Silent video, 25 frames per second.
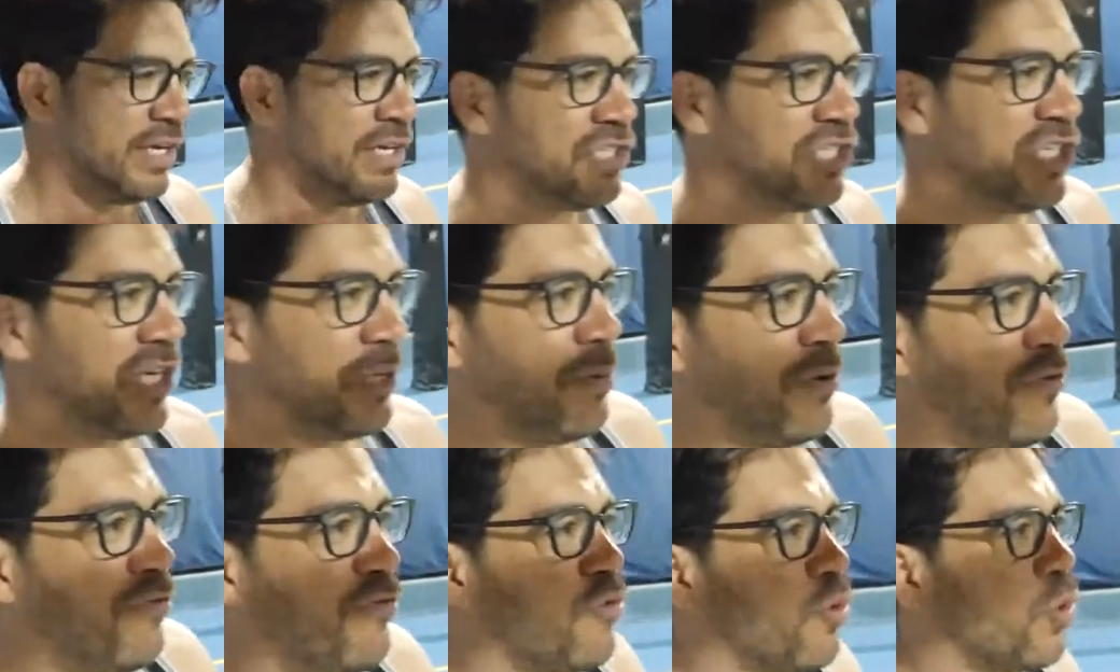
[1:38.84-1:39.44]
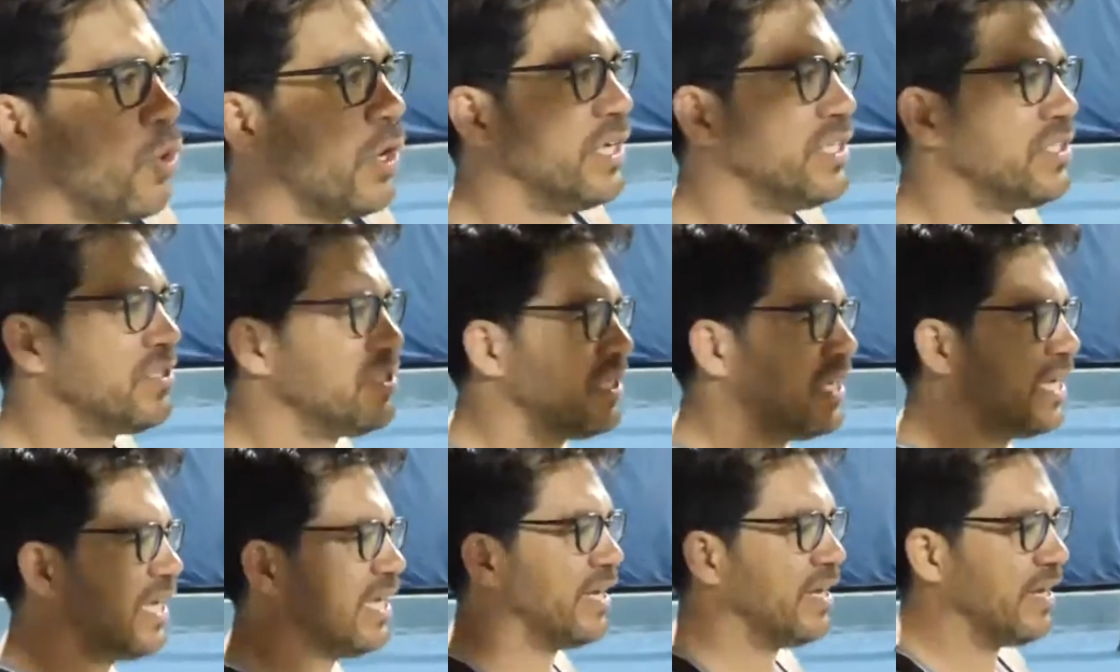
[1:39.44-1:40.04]
Sigmund Freud
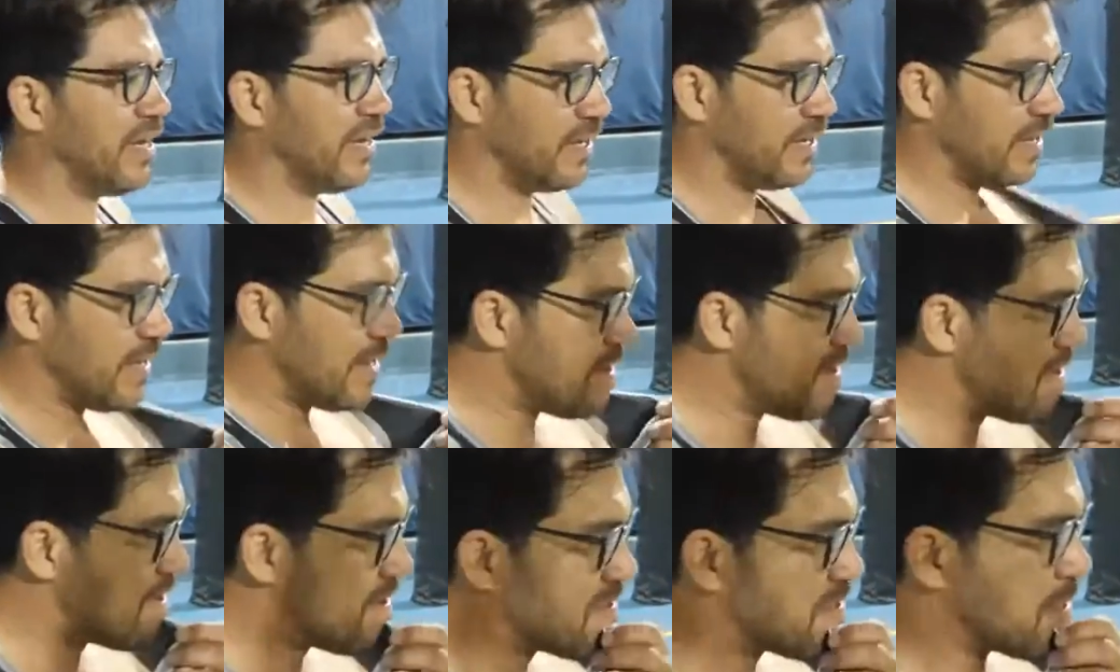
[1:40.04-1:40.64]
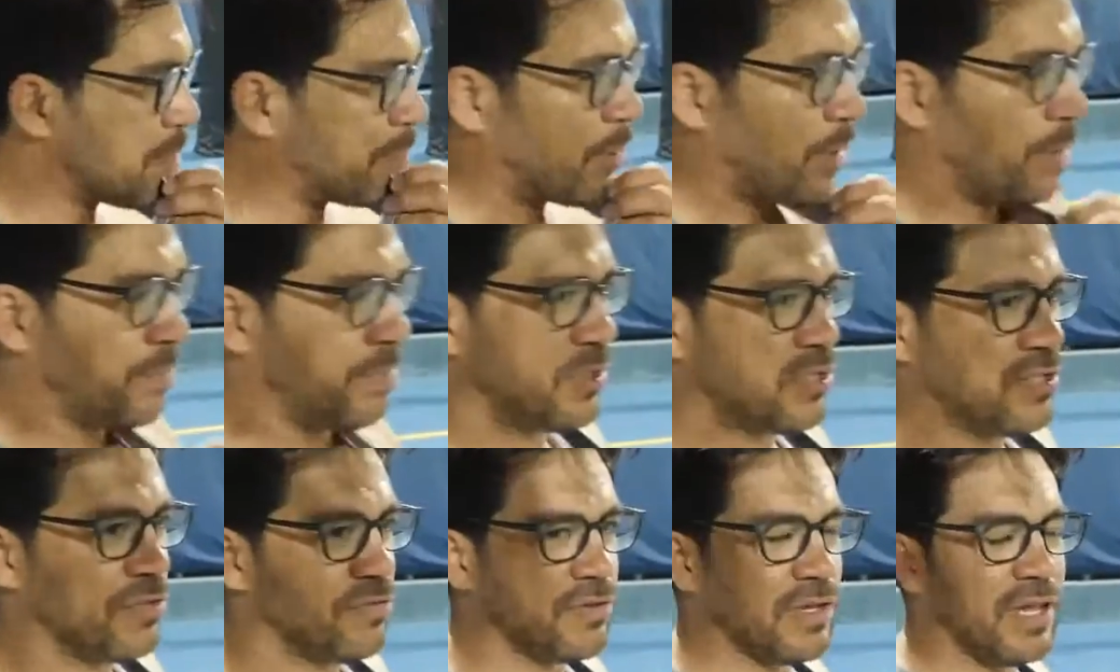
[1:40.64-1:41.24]
said, the
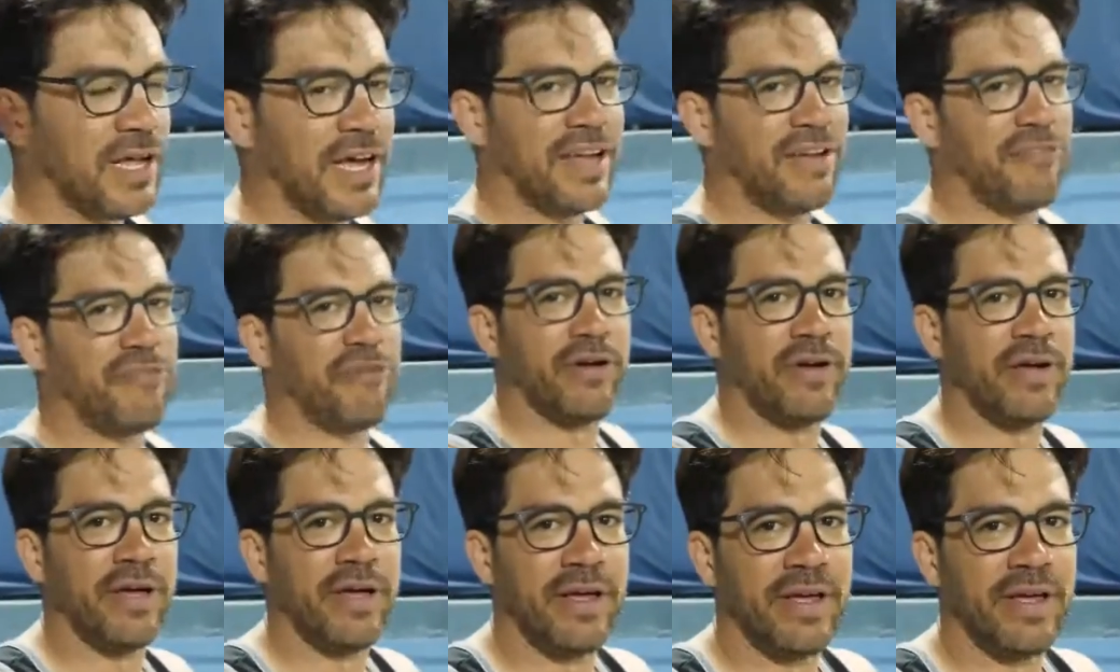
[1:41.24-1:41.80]
purpose of life.